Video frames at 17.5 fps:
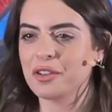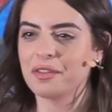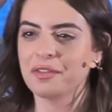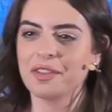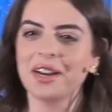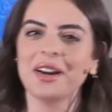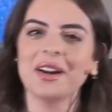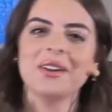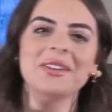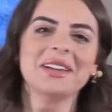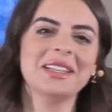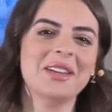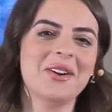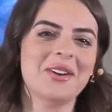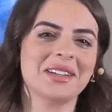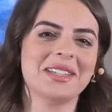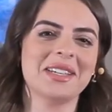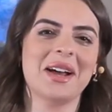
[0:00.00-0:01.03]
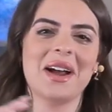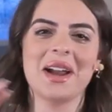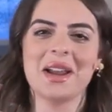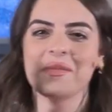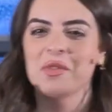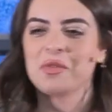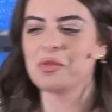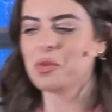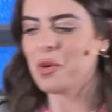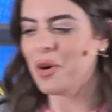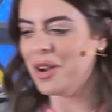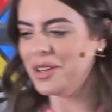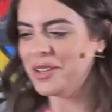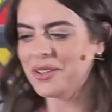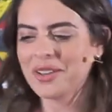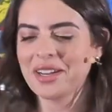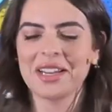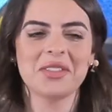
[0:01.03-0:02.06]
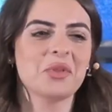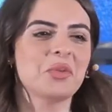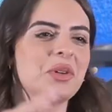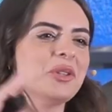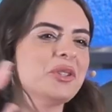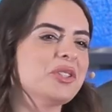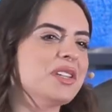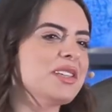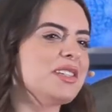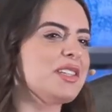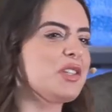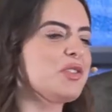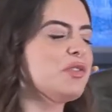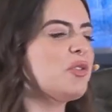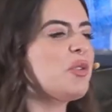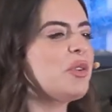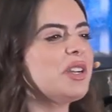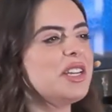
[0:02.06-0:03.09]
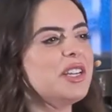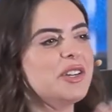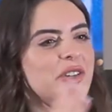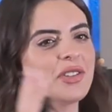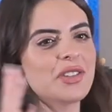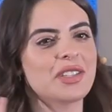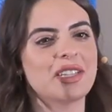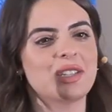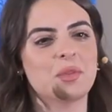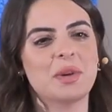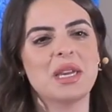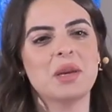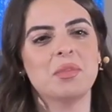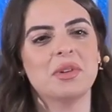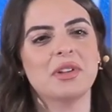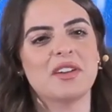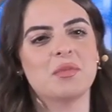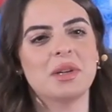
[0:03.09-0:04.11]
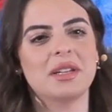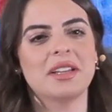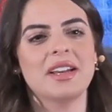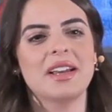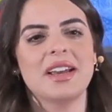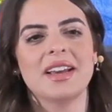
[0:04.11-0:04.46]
a very long time of wandering in the wilderness, it's 40 years, these people have been